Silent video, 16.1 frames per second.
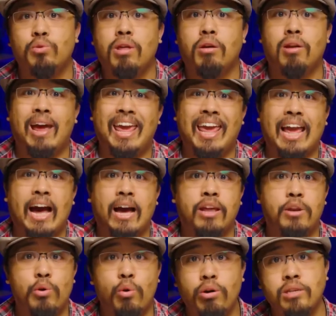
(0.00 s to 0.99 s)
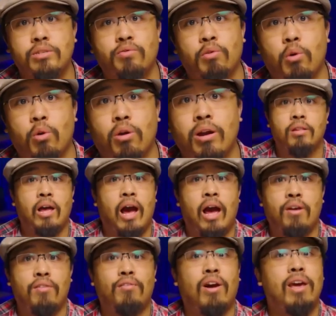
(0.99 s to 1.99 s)
without a high noise floor, the
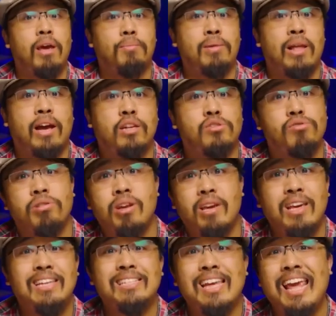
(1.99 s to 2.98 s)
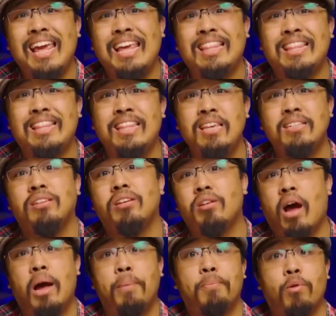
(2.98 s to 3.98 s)
iFi Hip Dac 3 is a
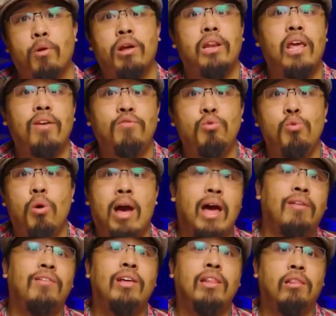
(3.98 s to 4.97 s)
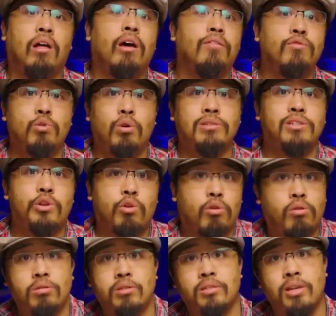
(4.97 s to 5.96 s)
decent upgrade if you have a lot of noise in your
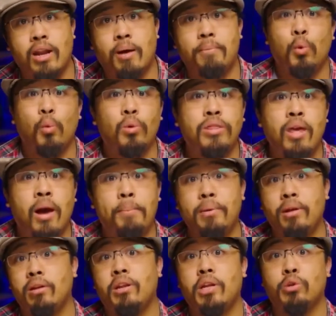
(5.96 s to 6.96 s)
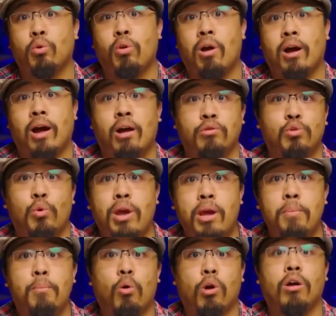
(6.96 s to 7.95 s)
current setup, with the ability to rock out to
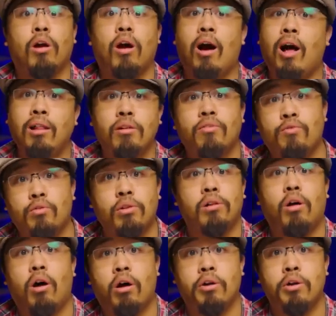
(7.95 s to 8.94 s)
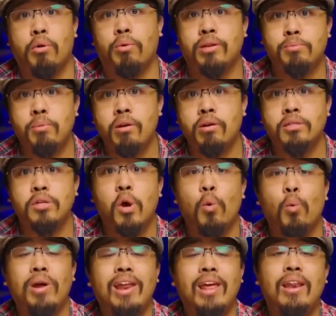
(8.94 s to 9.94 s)
a more colorful audio experience
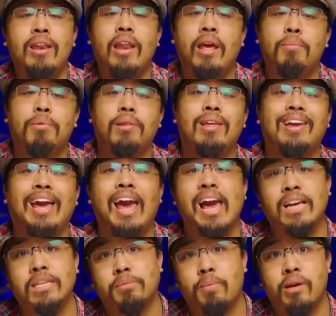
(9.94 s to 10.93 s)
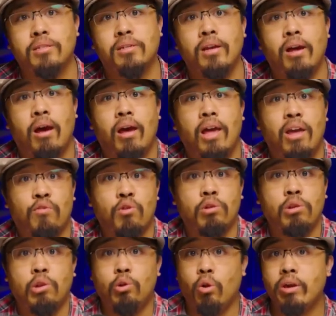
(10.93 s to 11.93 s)
when enabling XBass. If you're
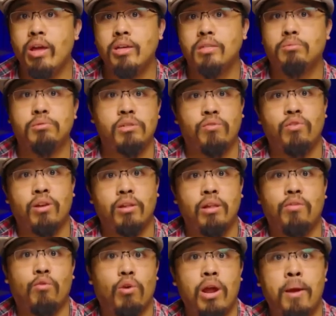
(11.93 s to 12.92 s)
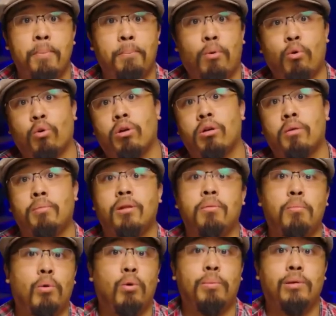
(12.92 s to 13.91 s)
looking specifically for a portable
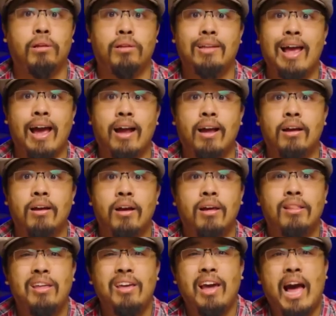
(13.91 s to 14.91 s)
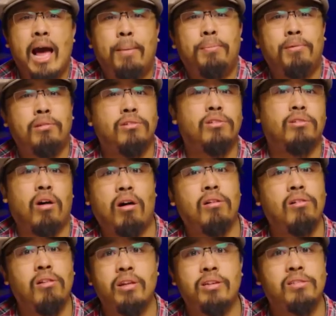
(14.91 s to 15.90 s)
mobile DAC, the Apple
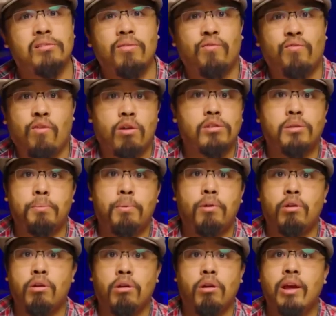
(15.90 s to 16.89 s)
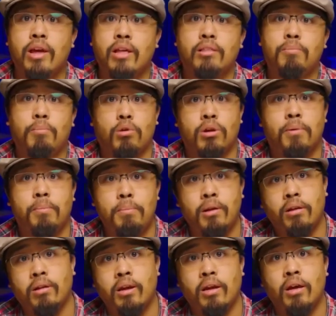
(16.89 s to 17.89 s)
dongle is far superior in
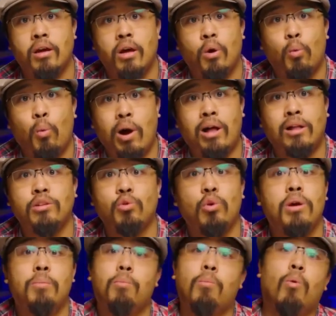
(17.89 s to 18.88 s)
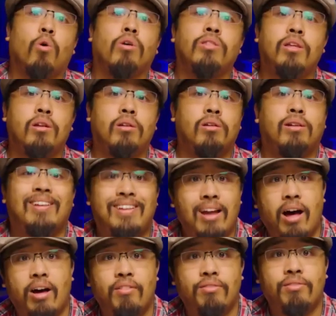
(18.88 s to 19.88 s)
portability, while doing more than good
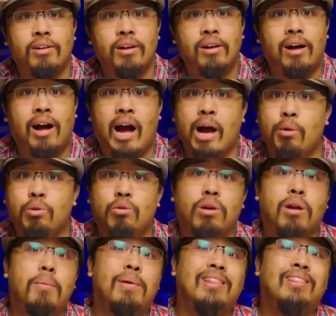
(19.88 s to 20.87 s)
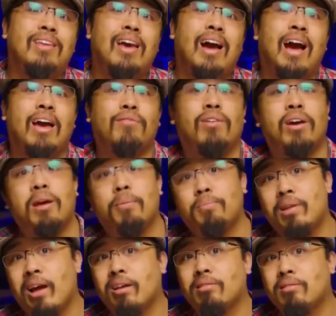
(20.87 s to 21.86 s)
enough. I would recommend the iFi Hip
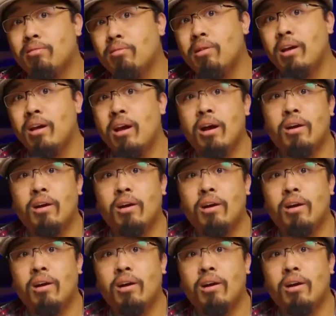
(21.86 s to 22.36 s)
Dac 3